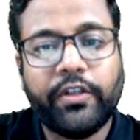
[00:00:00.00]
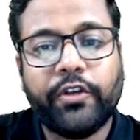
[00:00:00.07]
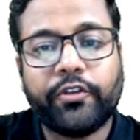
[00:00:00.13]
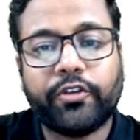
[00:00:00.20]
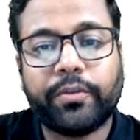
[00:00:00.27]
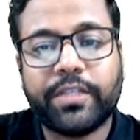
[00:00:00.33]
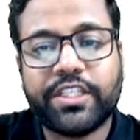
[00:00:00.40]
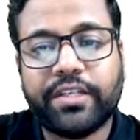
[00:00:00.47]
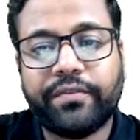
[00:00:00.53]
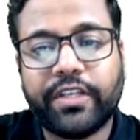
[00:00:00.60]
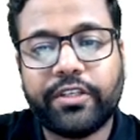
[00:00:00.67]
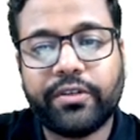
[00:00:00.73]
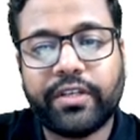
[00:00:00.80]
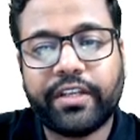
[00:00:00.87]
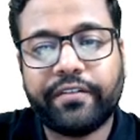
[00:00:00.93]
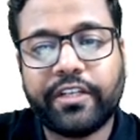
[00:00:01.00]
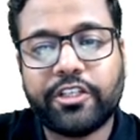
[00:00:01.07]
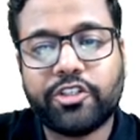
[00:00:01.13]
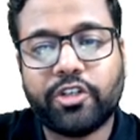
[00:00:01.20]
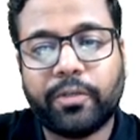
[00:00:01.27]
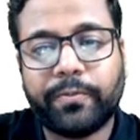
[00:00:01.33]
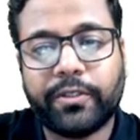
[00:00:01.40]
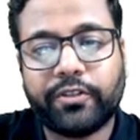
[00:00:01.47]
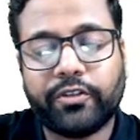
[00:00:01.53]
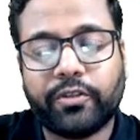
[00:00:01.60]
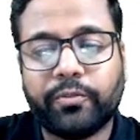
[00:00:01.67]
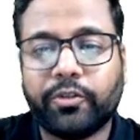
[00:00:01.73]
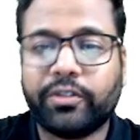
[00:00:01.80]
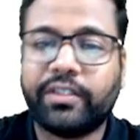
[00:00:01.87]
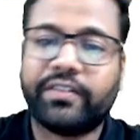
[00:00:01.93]
So bacha, when you are having stoppers on
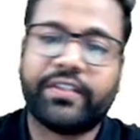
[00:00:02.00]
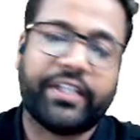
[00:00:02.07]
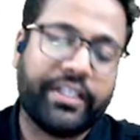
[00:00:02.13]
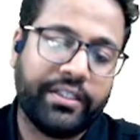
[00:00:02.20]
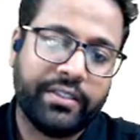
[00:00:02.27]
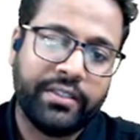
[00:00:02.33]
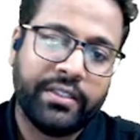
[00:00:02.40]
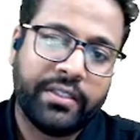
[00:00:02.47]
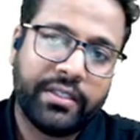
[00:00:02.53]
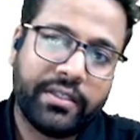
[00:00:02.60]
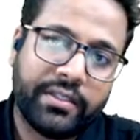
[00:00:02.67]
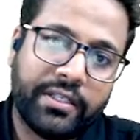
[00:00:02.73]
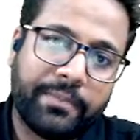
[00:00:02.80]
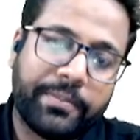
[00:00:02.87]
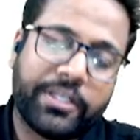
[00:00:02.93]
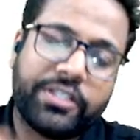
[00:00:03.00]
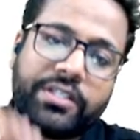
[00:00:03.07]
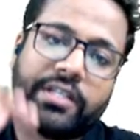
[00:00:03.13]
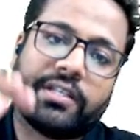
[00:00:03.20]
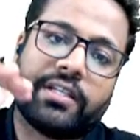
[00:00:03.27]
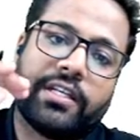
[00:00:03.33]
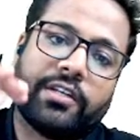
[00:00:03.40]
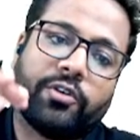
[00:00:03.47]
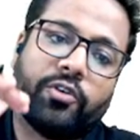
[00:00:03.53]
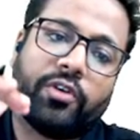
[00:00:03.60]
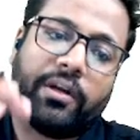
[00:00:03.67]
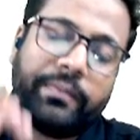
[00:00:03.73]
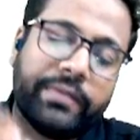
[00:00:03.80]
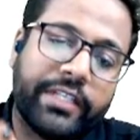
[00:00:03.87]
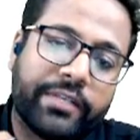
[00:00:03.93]
both the sides, now piston can go
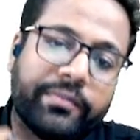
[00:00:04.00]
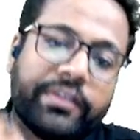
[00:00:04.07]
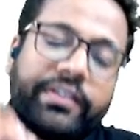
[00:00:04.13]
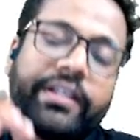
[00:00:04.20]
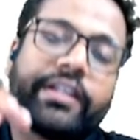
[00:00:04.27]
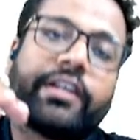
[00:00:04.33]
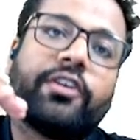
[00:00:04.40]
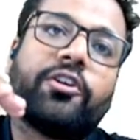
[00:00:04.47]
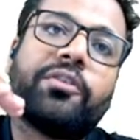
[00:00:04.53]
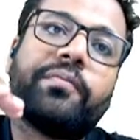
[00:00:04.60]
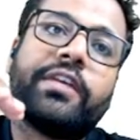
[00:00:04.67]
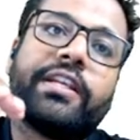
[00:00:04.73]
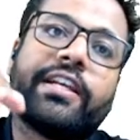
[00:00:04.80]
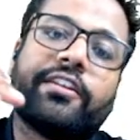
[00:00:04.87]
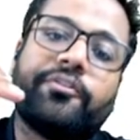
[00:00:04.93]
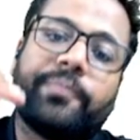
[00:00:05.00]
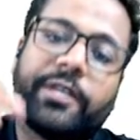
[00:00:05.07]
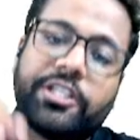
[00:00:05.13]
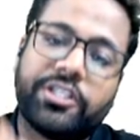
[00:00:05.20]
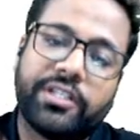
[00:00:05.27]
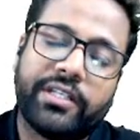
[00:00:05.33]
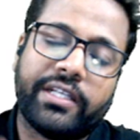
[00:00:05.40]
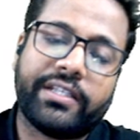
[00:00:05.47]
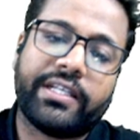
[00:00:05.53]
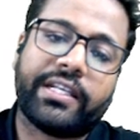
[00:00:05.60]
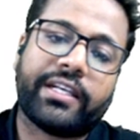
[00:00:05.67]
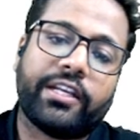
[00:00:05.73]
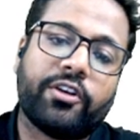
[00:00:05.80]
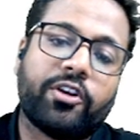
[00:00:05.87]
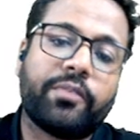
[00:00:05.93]
up. That means there cannot be any expansion and there
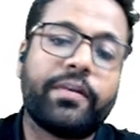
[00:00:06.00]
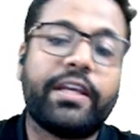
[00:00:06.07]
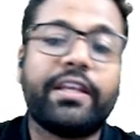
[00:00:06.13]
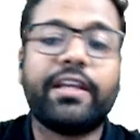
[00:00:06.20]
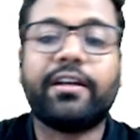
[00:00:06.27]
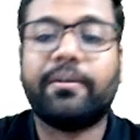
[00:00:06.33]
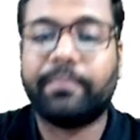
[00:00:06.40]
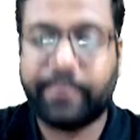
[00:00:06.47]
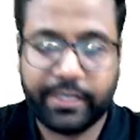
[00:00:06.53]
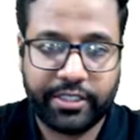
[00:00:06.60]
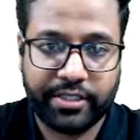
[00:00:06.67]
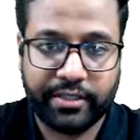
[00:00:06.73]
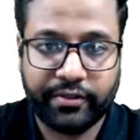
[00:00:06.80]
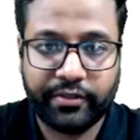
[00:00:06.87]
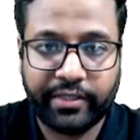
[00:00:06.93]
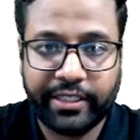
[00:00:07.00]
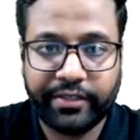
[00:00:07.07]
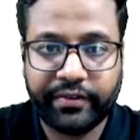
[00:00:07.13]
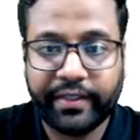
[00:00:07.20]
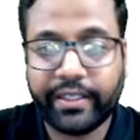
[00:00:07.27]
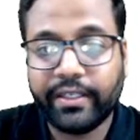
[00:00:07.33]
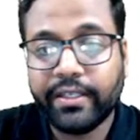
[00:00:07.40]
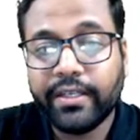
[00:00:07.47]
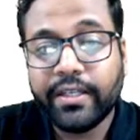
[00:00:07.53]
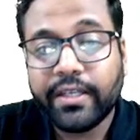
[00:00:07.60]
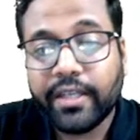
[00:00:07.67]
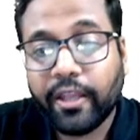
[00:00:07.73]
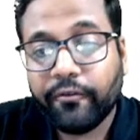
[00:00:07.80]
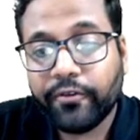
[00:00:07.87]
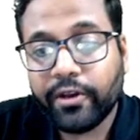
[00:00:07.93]
cannot be any compression. So let's say
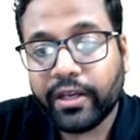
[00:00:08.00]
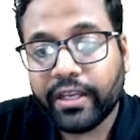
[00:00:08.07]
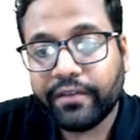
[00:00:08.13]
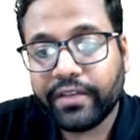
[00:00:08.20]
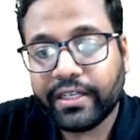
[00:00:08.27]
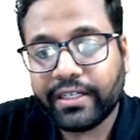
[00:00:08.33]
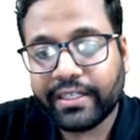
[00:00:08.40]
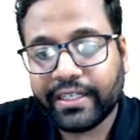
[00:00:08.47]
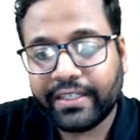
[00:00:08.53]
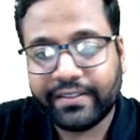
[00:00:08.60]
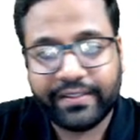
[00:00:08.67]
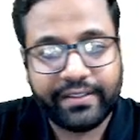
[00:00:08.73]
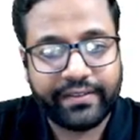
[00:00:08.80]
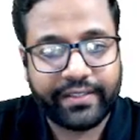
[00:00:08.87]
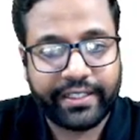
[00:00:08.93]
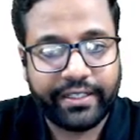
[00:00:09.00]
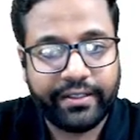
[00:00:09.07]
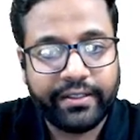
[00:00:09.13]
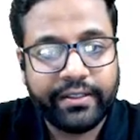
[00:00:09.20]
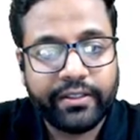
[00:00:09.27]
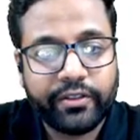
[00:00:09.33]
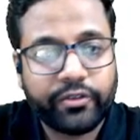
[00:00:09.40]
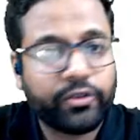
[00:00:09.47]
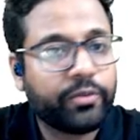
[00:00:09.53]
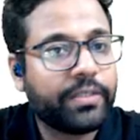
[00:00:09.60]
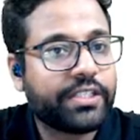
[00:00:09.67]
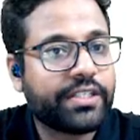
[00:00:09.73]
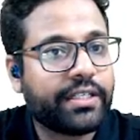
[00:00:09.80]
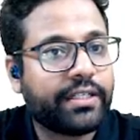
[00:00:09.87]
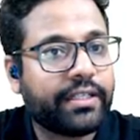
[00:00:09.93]
if you are having a gas inside, so
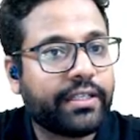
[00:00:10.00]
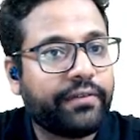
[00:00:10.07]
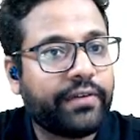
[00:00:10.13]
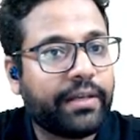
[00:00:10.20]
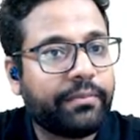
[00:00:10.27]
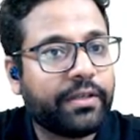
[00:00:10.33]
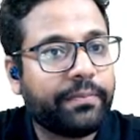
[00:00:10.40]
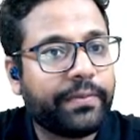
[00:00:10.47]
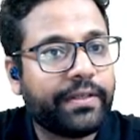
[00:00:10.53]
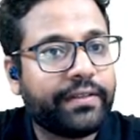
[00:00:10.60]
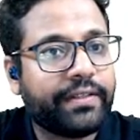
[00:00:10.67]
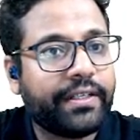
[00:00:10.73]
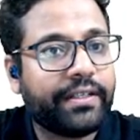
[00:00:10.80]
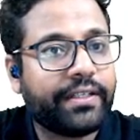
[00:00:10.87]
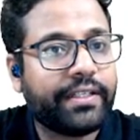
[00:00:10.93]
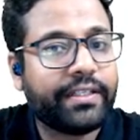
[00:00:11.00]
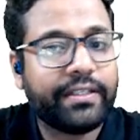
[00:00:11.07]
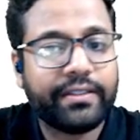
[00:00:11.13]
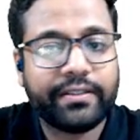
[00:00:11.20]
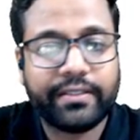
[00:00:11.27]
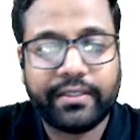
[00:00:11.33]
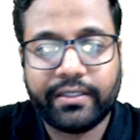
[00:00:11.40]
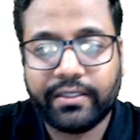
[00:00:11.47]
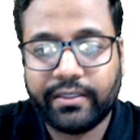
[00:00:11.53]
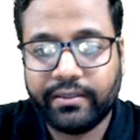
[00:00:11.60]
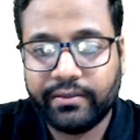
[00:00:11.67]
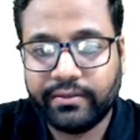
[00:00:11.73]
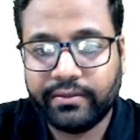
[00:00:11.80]
bacha, if I am representing the